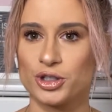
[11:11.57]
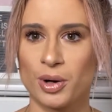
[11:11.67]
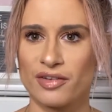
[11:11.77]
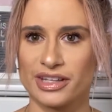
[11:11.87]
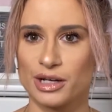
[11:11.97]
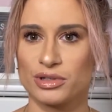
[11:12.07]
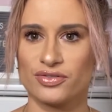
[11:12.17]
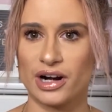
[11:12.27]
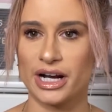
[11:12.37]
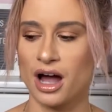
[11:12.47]
So everything was
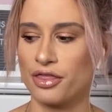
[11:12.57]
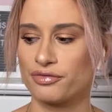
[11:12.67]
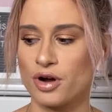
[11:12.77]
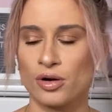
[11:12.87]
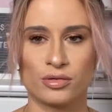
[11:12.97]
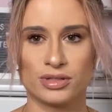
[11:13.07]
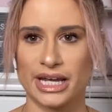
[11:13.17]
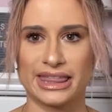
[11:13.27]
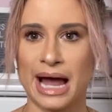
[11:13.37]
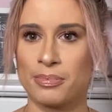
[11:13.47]
very cutthroat. And it was
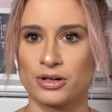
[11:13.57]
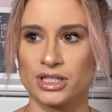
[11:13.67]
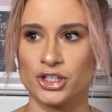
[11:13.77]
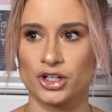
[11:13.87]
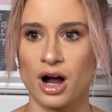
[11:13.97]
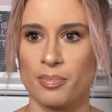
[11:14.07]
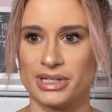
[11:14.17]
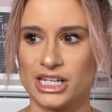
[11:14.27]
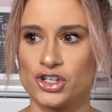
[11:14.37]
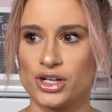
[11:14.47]
like, that person's your
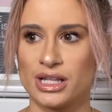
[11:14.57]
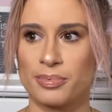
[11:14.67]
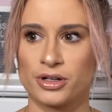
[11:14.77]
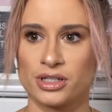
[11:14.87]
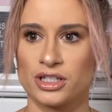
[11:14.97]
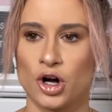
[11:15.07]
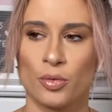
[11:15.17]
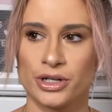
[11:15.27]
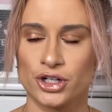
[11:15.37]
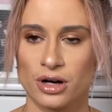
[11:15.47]
competition. That person's
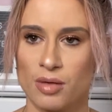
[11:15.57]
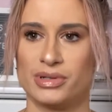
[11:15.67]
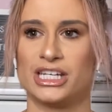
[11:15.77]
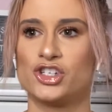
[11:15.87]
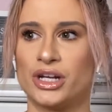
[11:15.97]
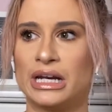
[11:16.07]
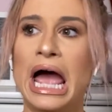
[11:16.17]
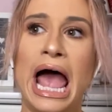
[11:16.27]
always your competition.